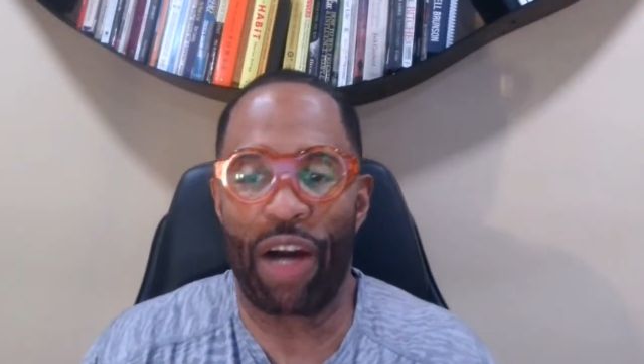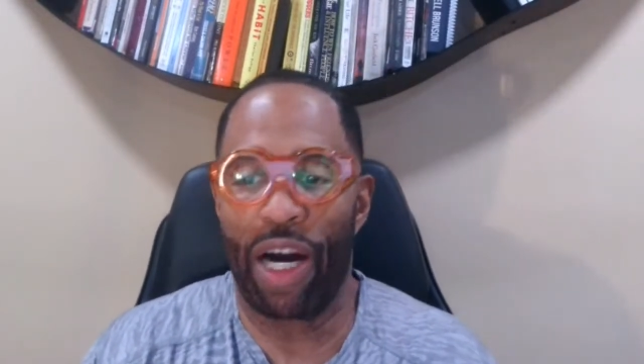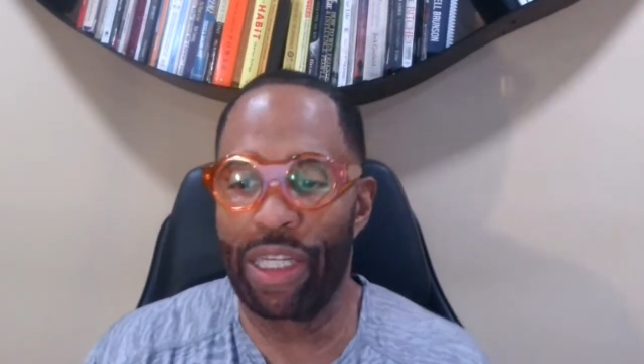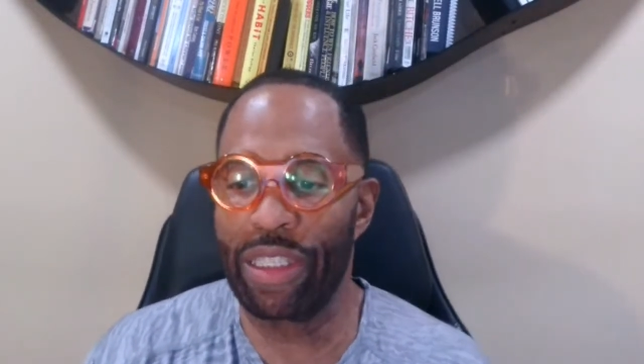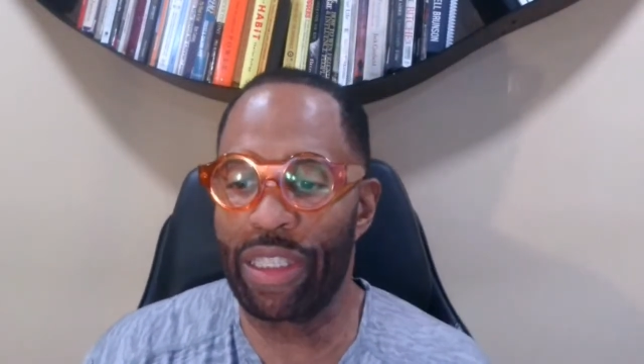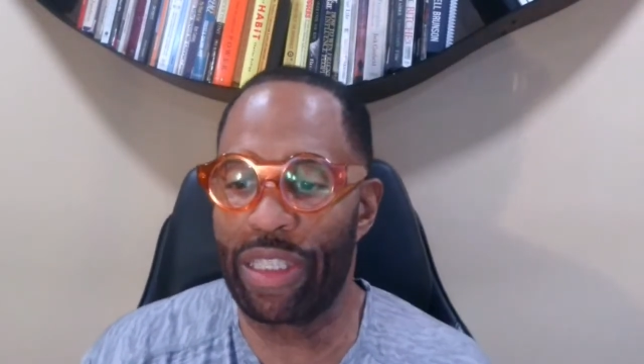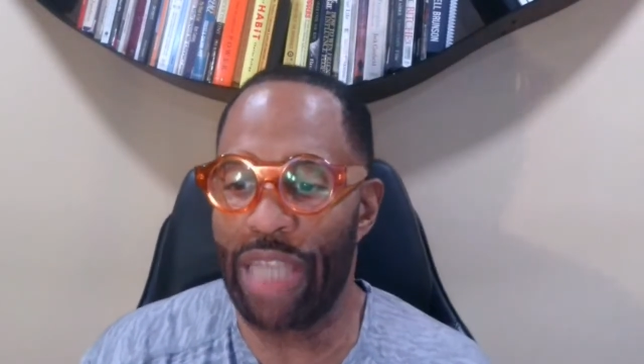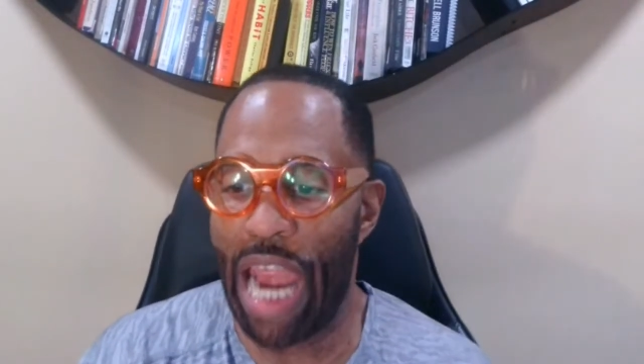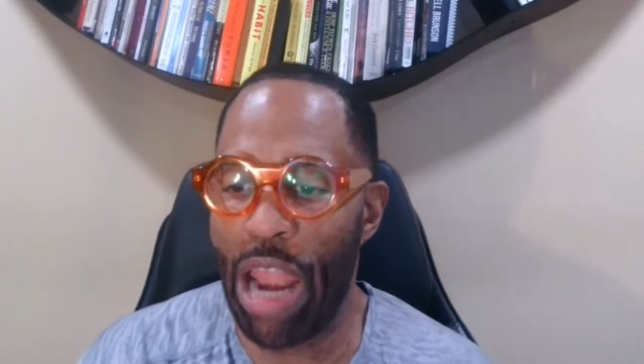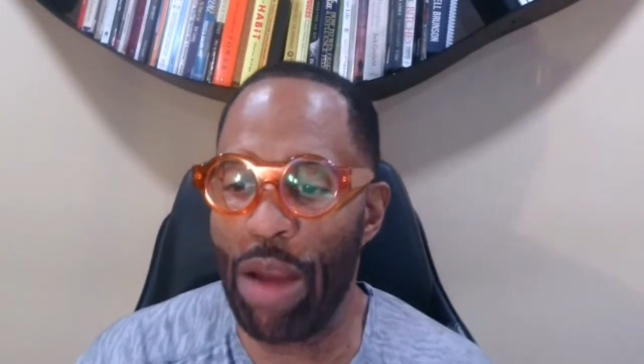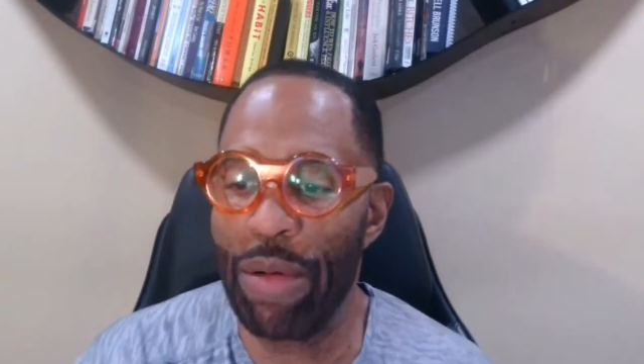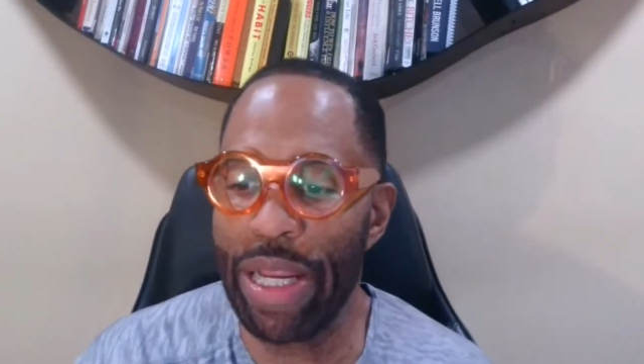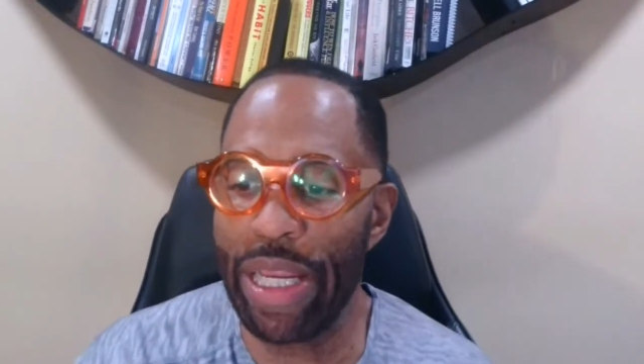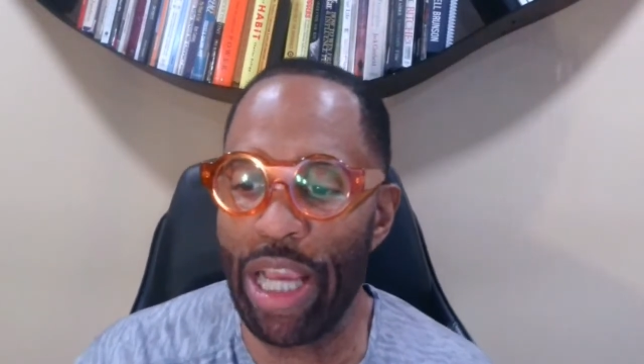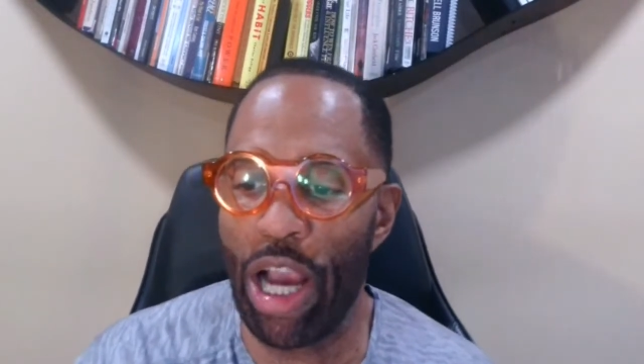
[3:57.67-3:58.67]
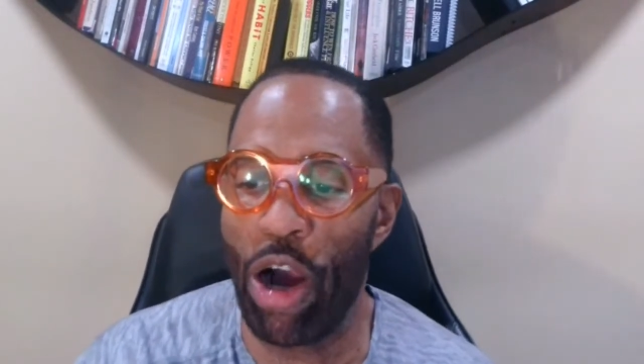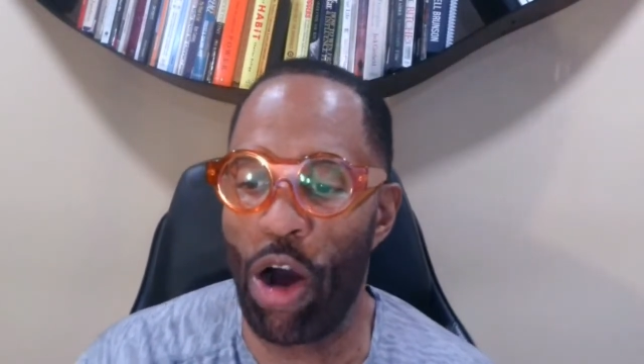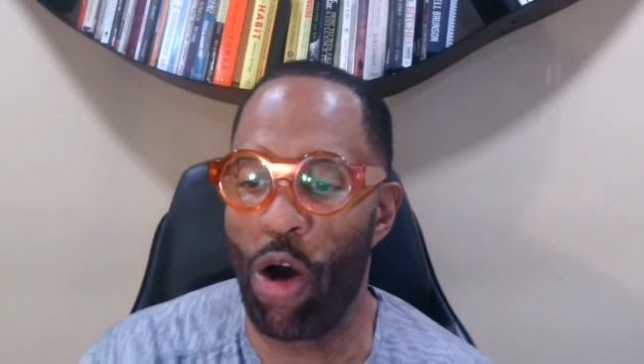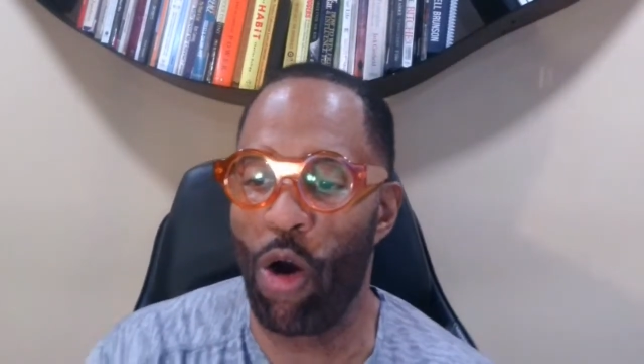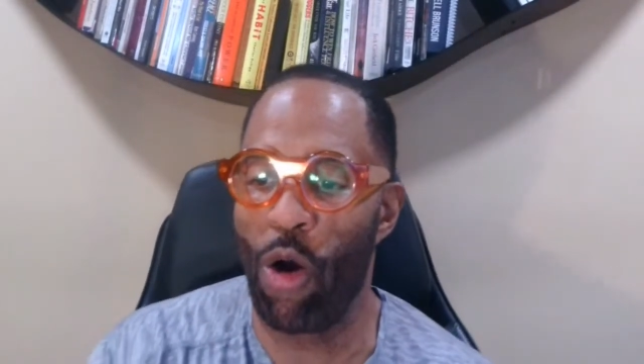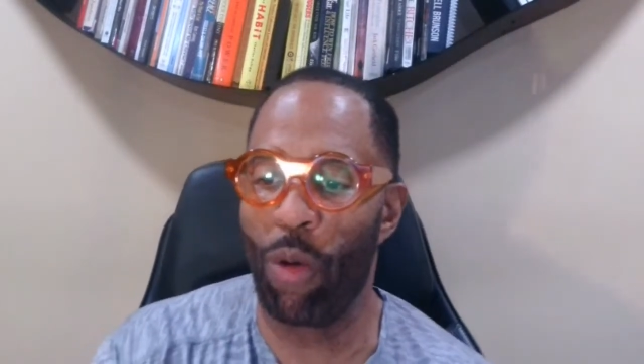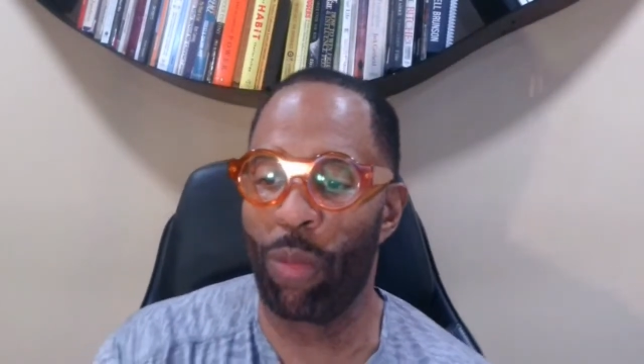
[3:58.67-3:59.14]

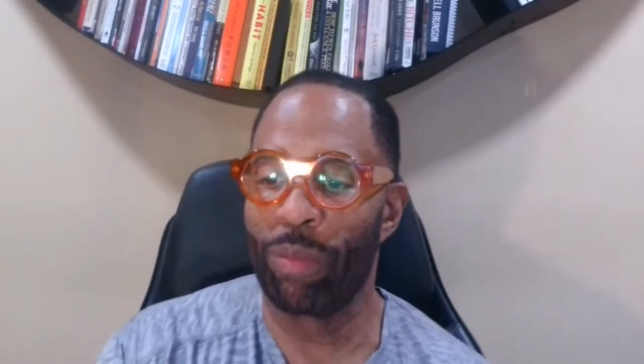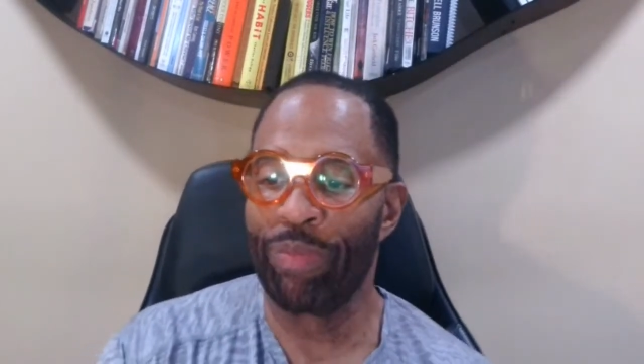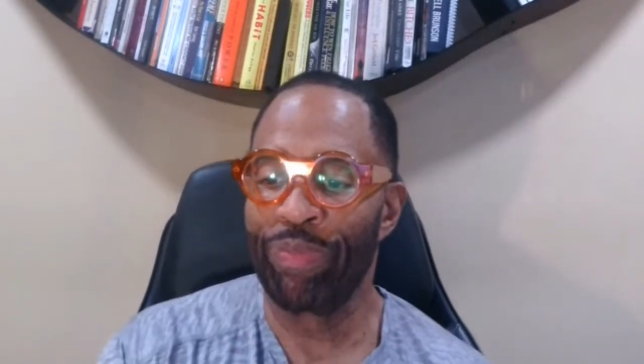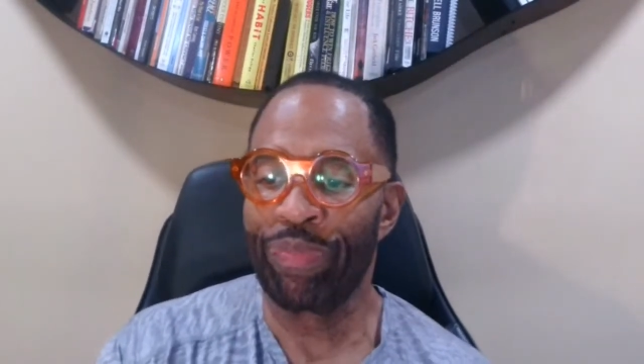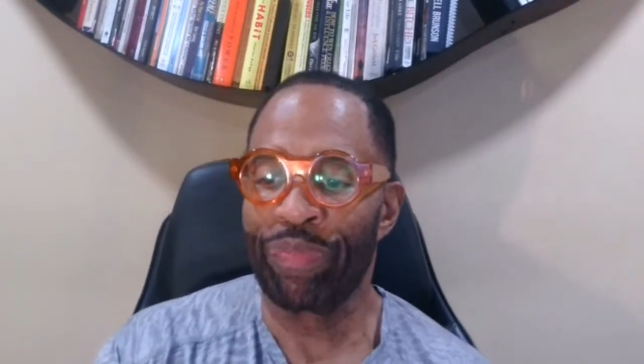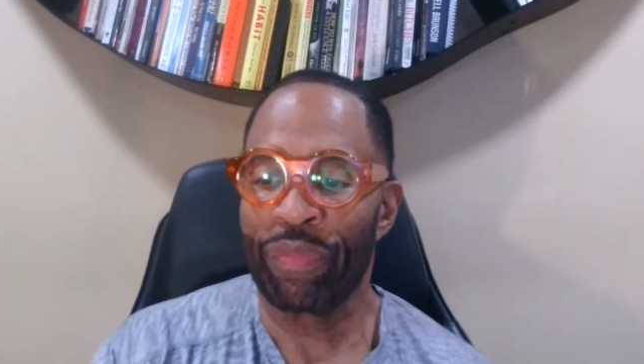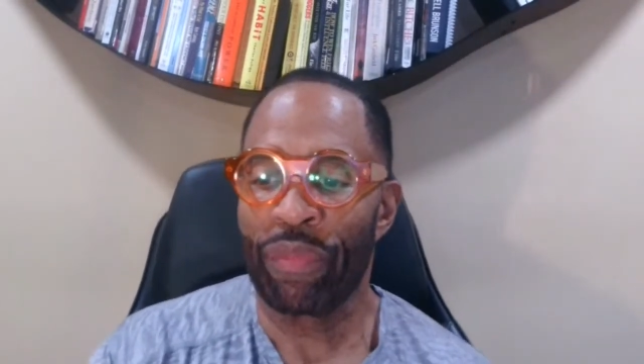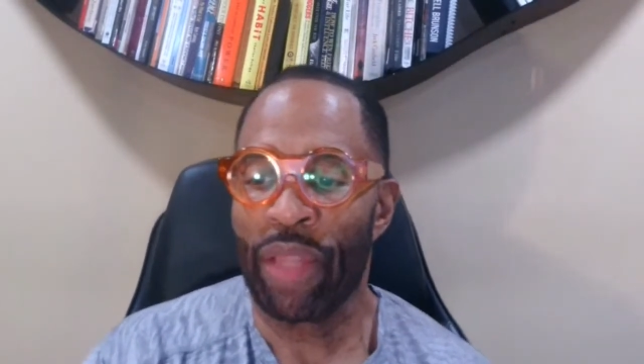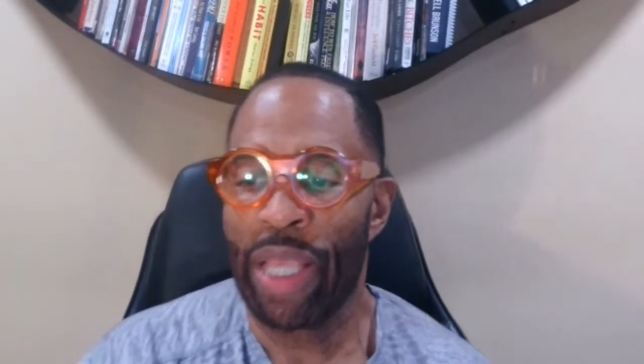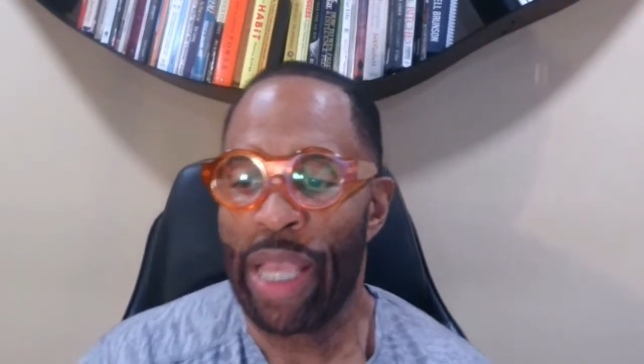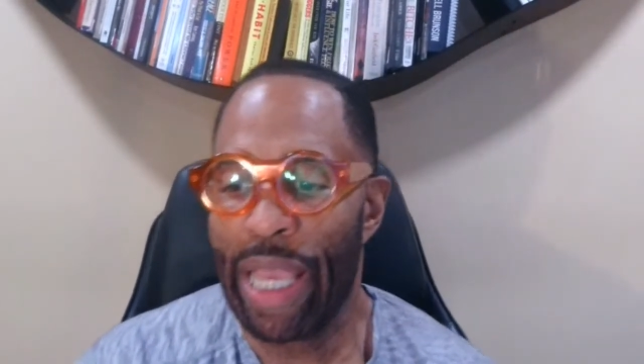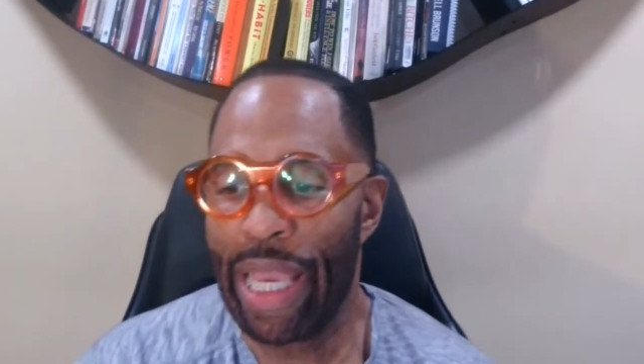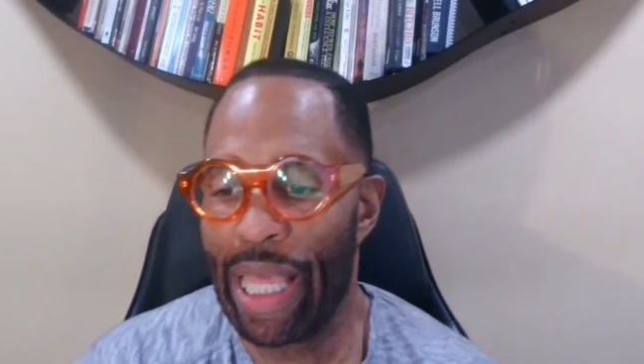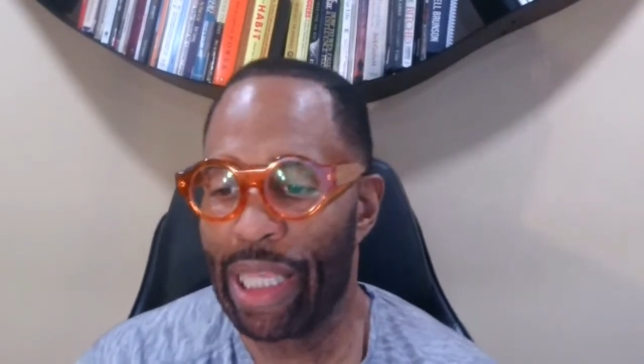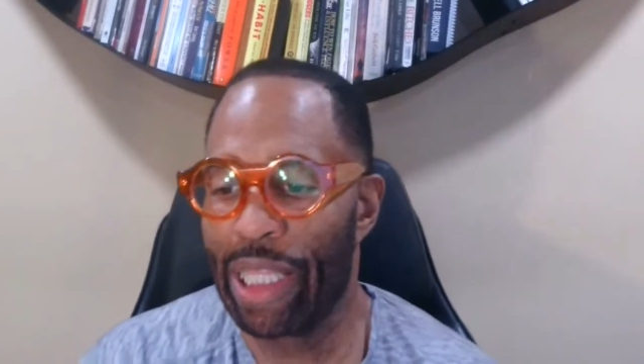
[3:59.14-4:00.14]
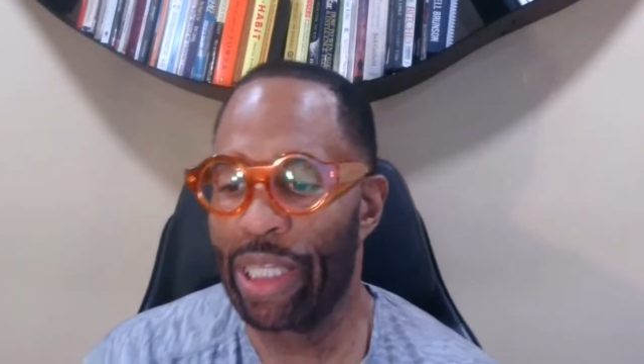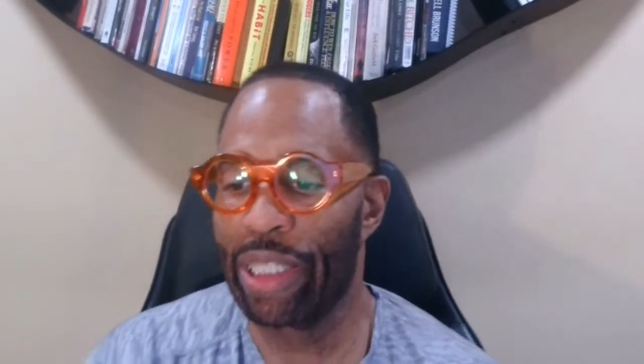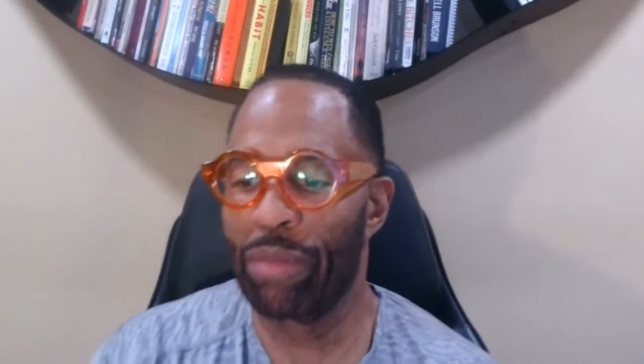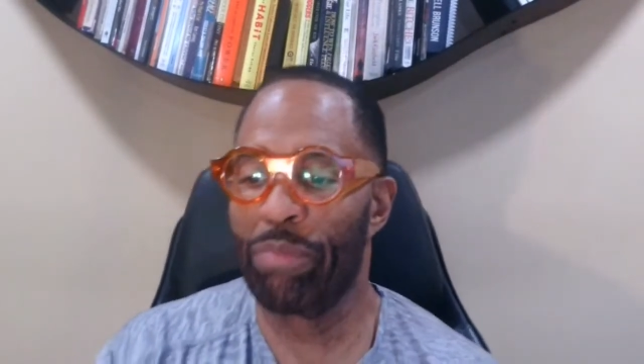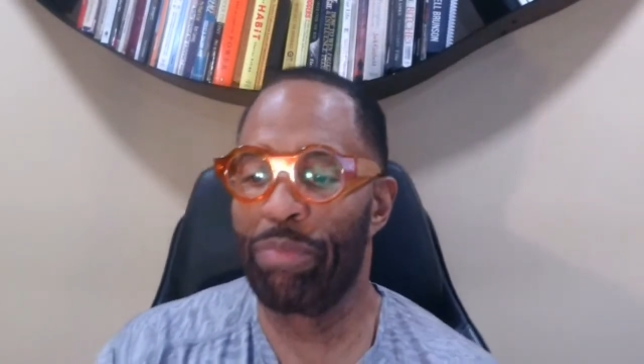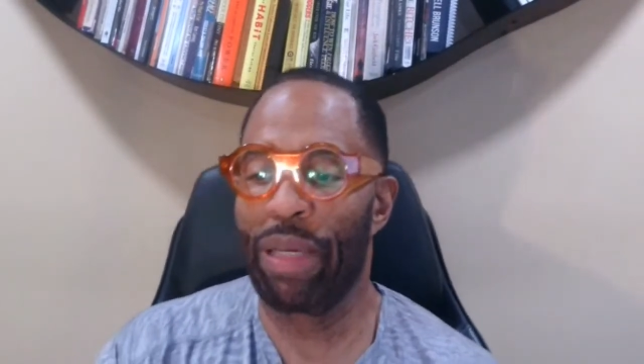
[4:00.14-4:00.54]
Ontario. Helen